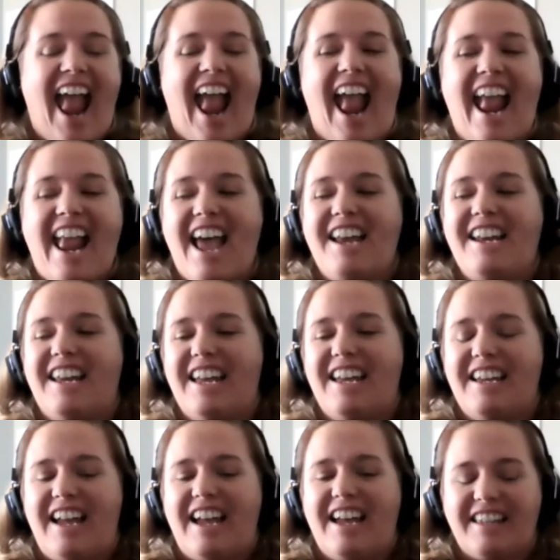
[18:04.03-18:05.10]
and
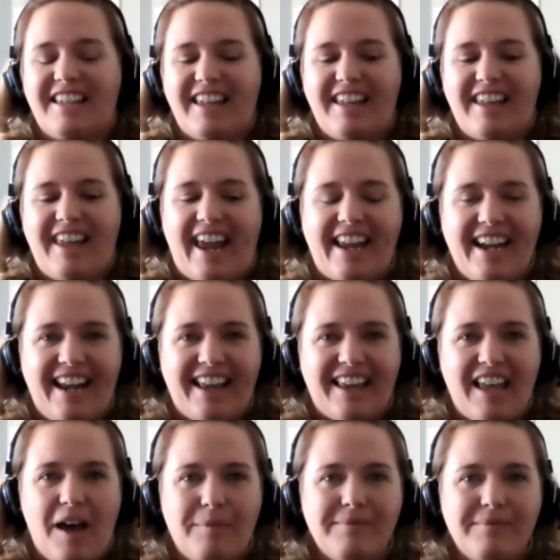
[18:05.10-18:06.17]
a candidate
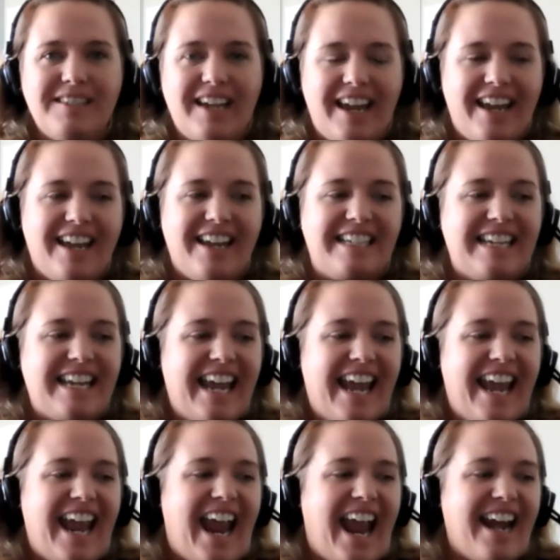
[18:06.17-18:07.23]
comes in,
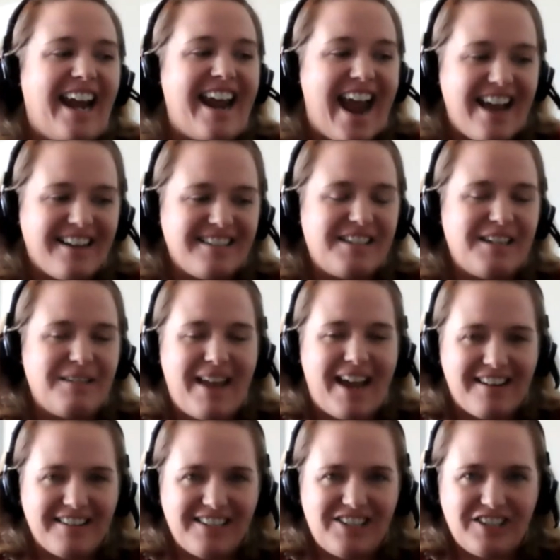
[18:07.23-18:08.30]
and I asked him,
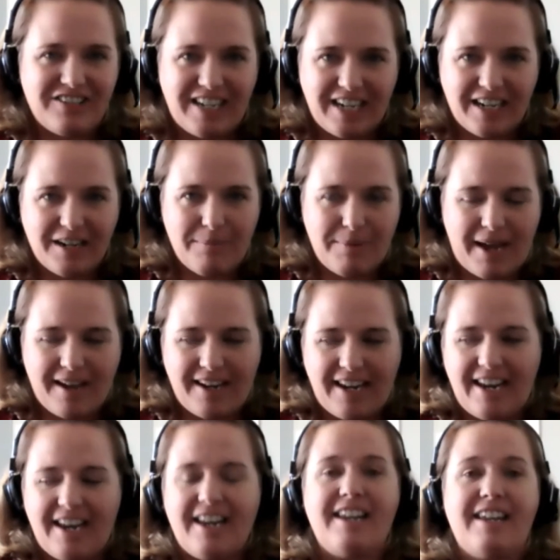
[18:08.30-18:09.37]
how did you hear about
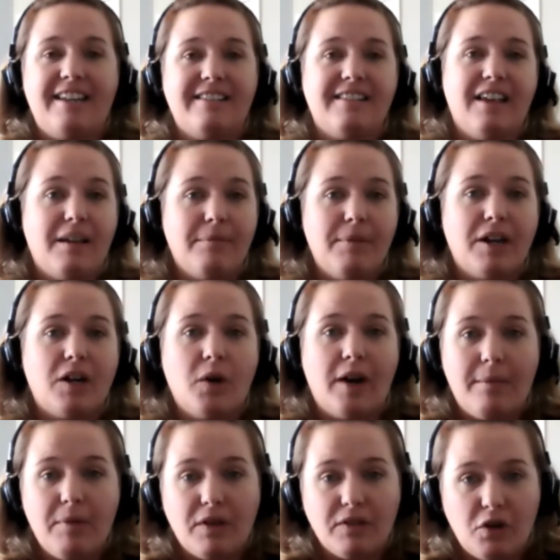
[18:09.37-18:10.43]
it? And he's like, my
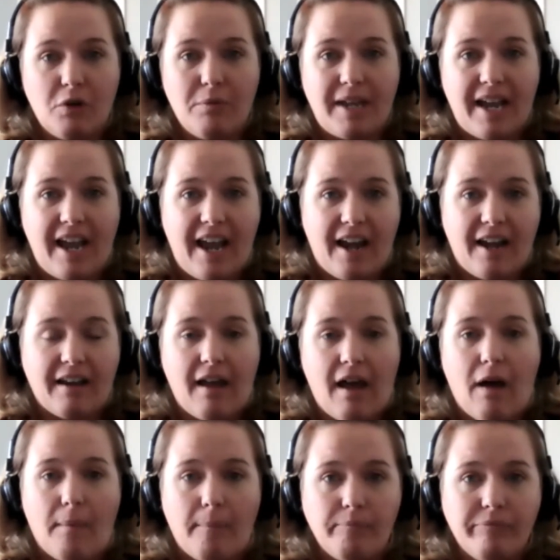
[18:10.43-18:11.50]
grandma told me I had to
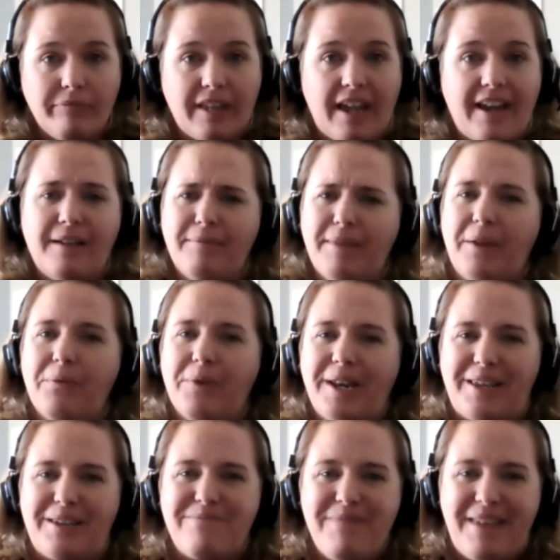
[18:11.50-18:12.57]
come. And I'm like, what do
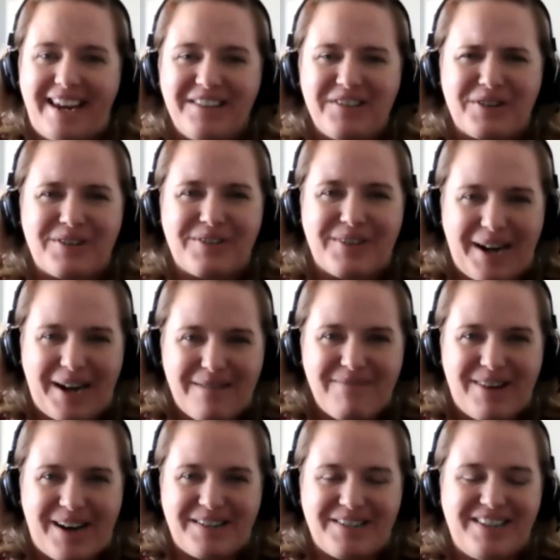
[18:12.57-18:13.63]
you mean your
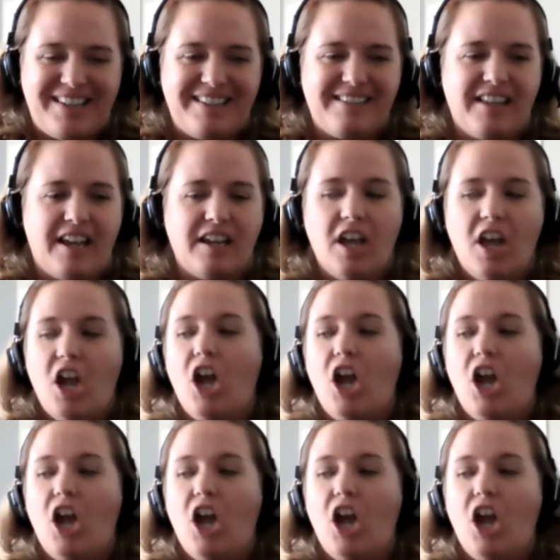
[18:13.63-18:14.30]
grandma? And he's like,